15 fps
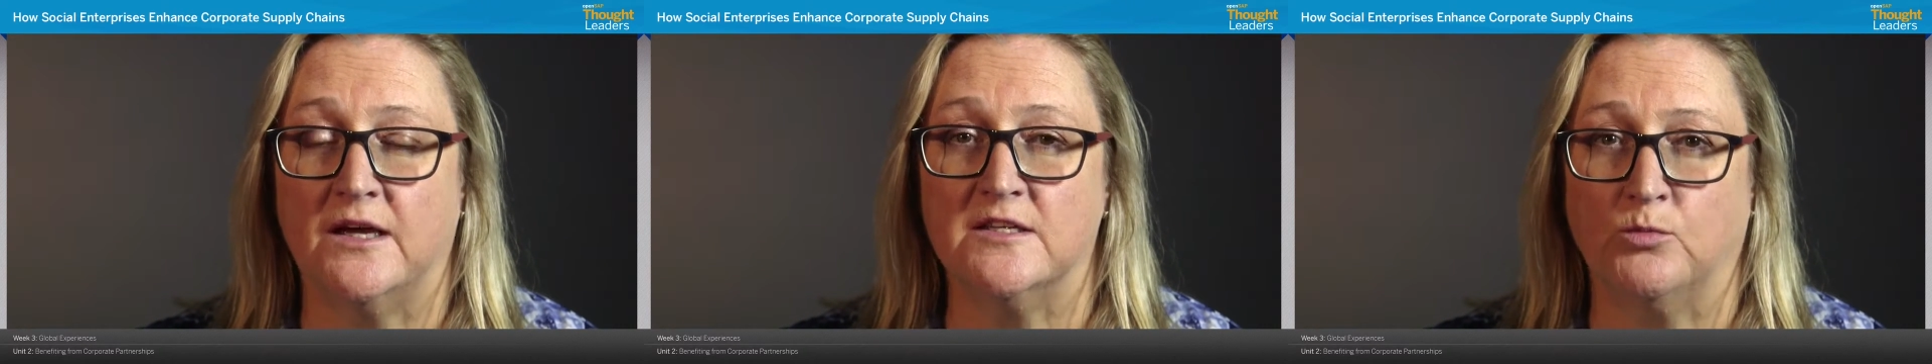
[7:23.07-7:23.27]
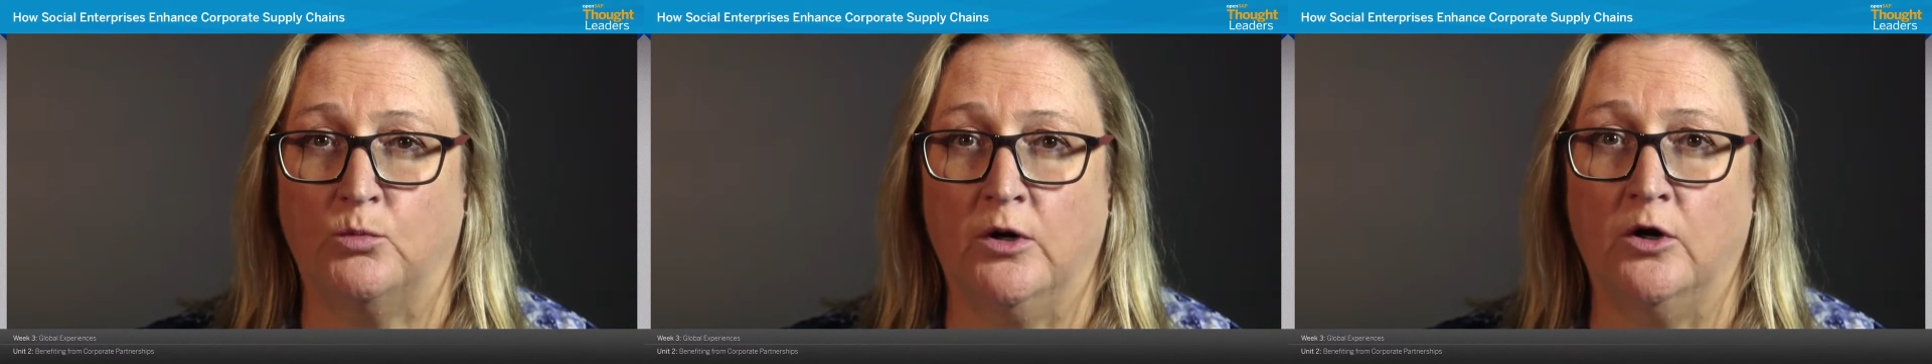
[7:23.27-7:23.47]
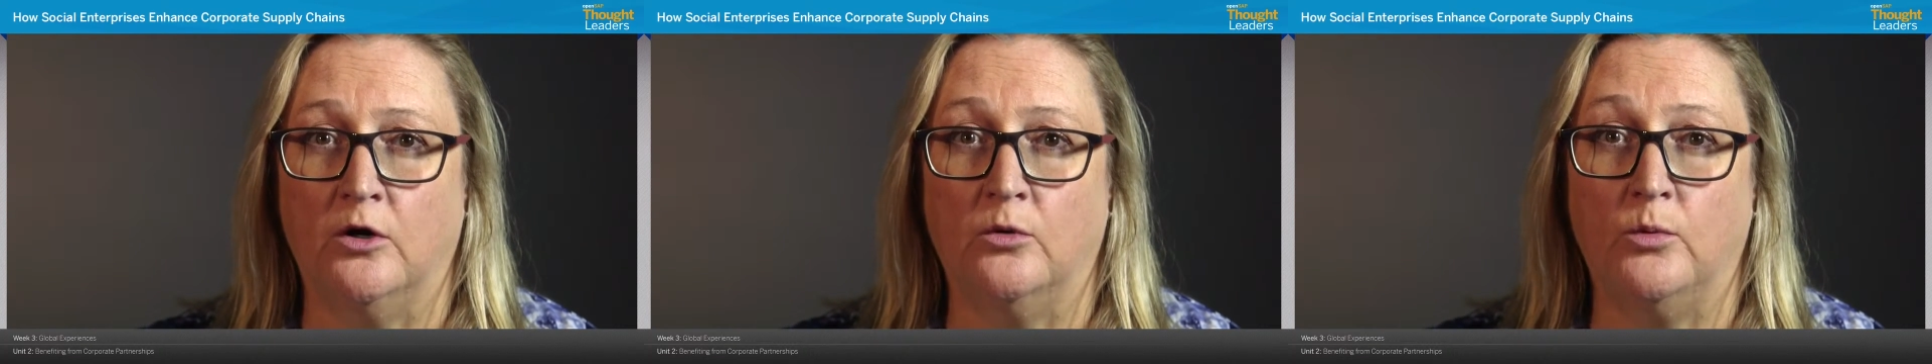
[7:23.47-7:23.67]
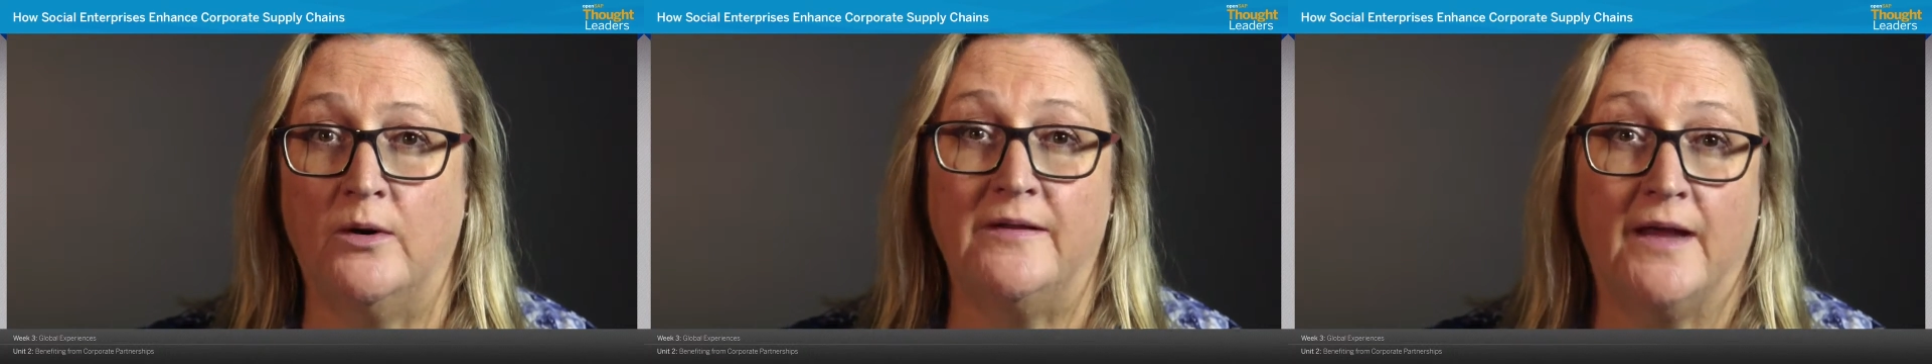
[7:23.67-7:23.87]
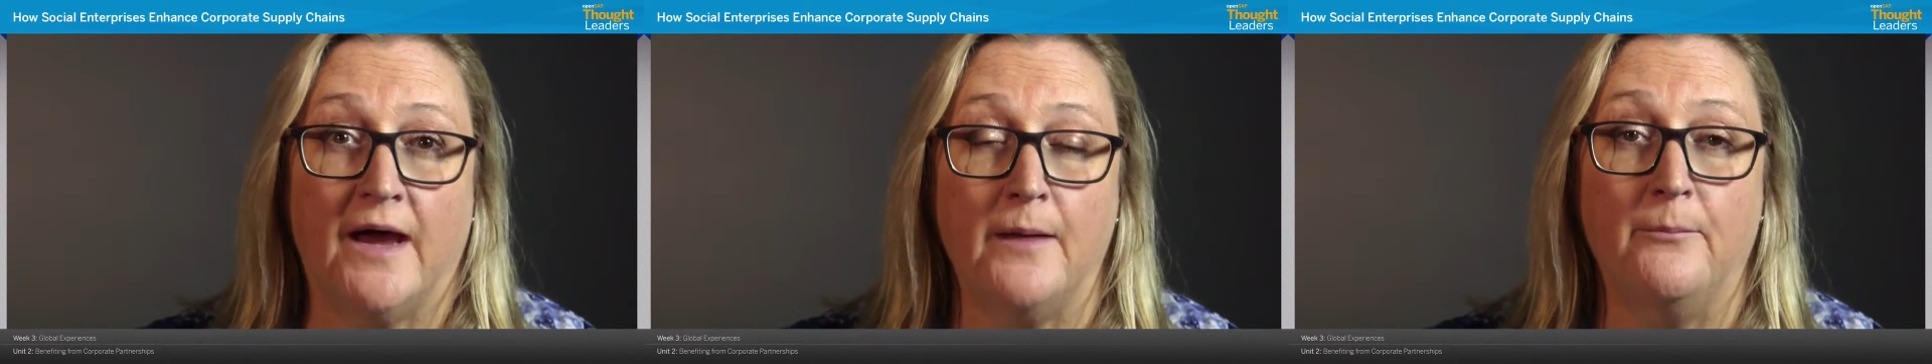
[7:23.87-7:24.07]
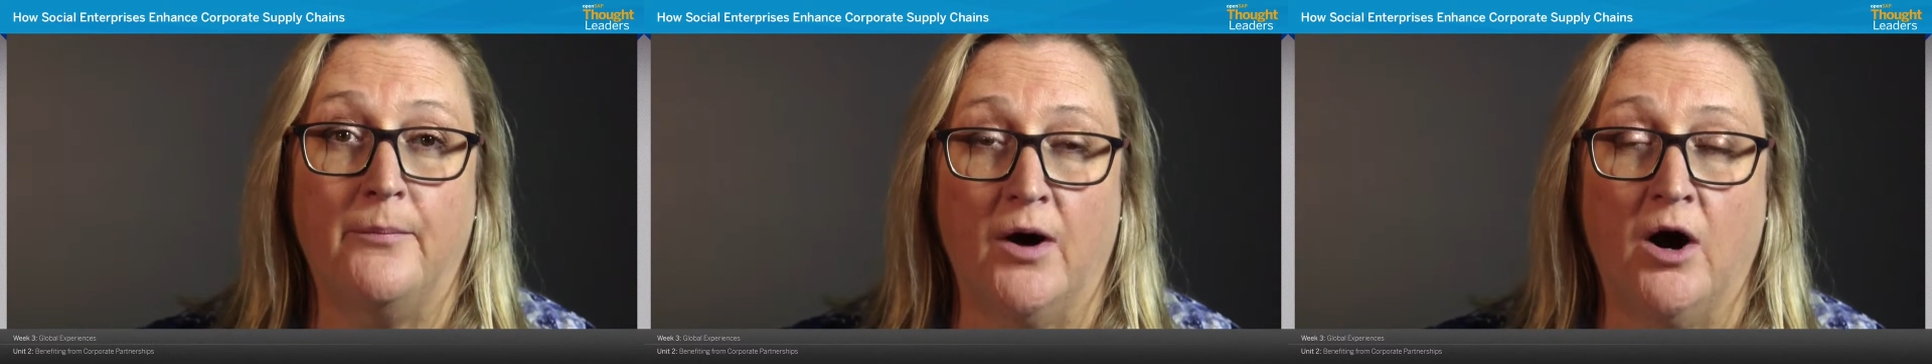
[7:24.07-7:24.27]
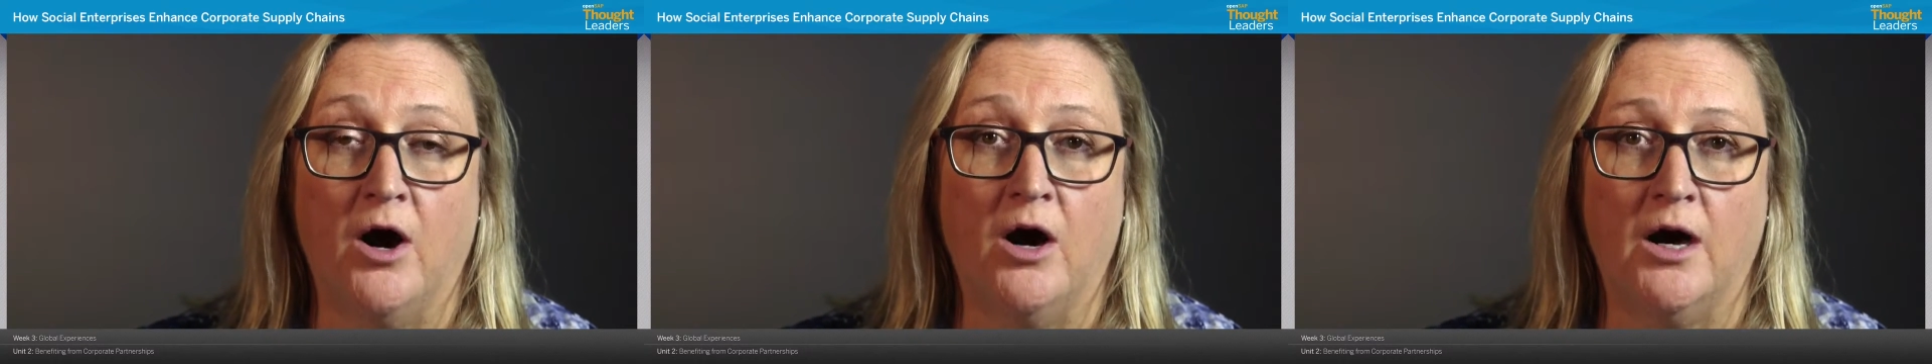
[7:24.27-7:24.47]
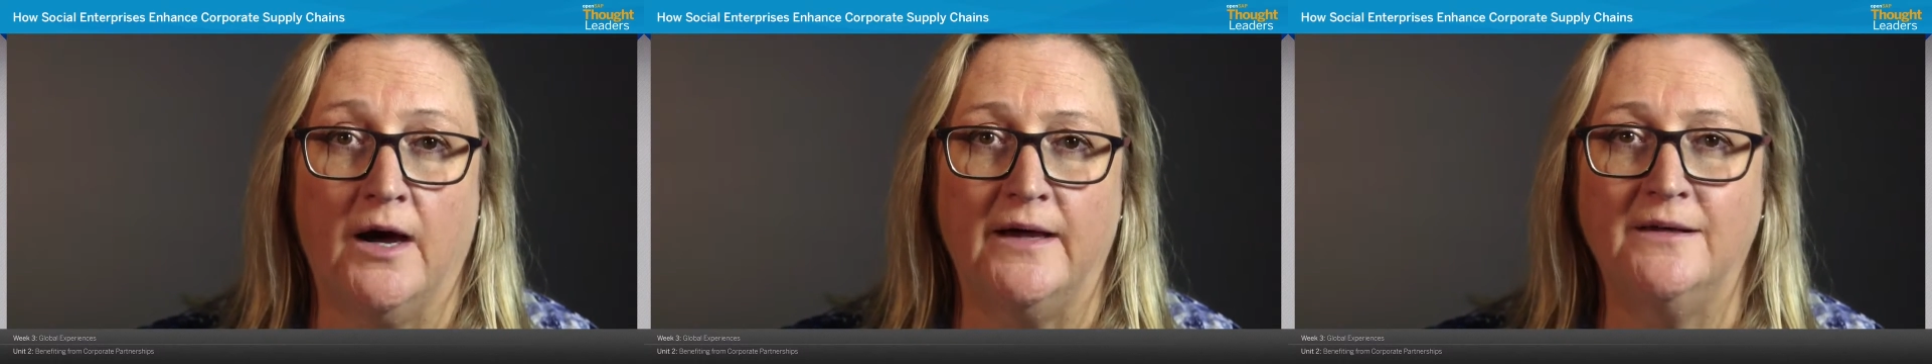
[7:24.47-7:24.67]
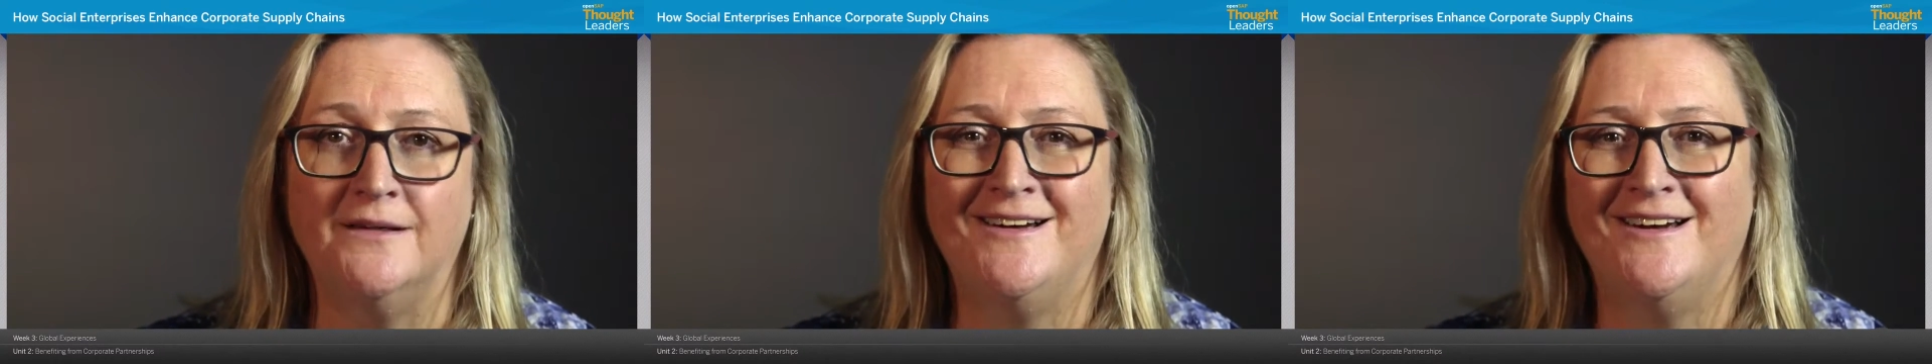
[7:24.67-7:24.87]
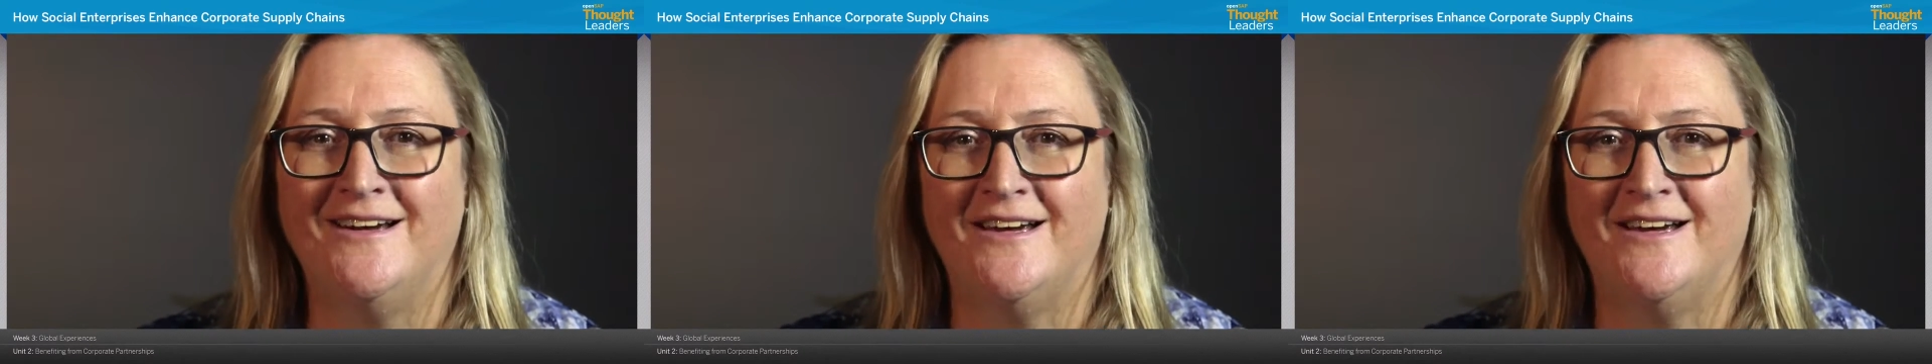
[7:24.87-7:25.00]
as well when they buy